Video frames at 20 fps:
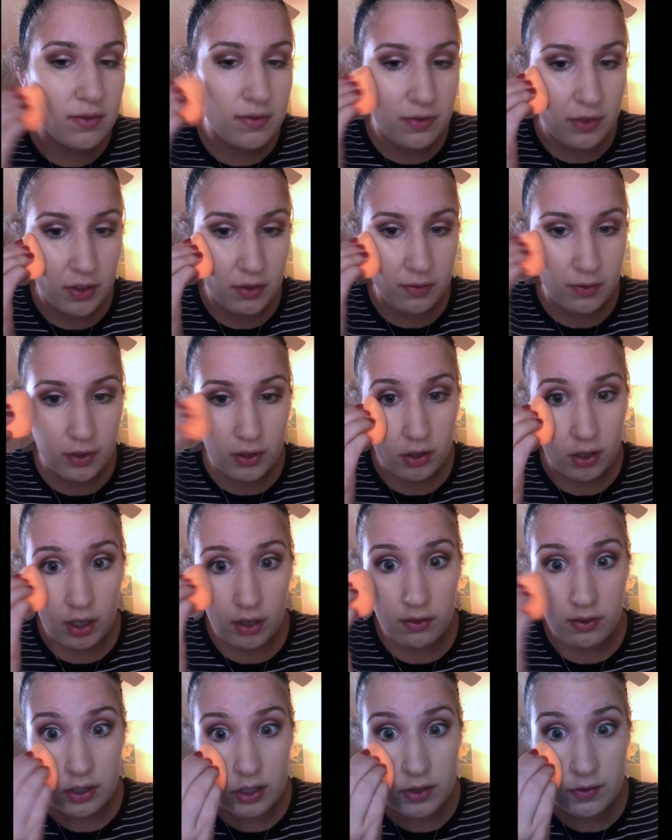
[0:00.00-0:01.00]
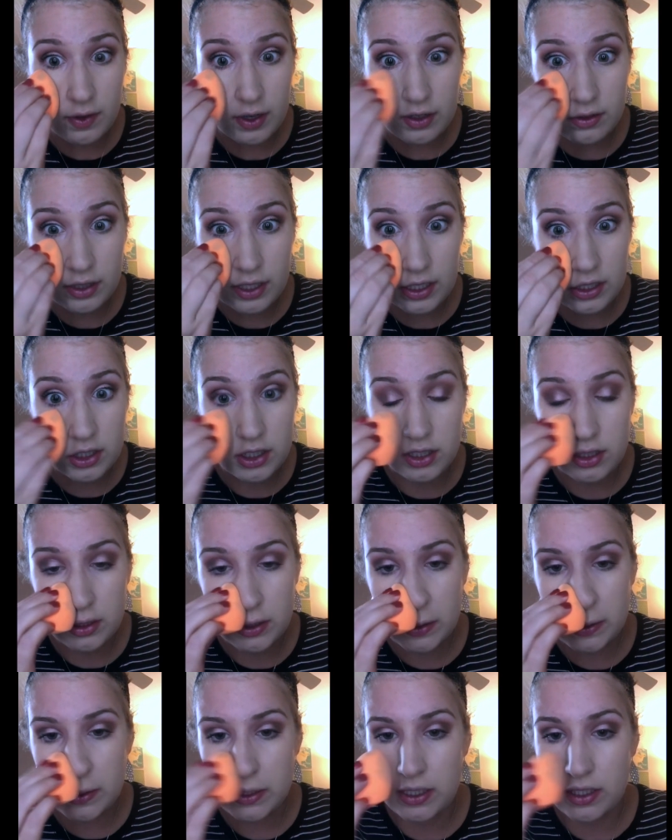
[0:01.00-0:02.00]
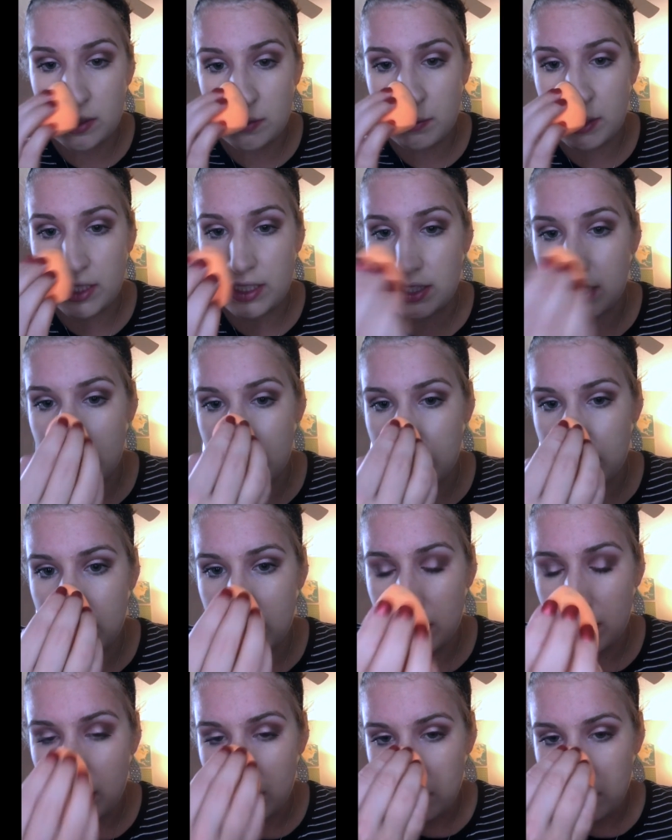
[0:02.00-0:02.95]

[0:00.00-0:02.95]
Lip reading: for full coverage foundations just because my skin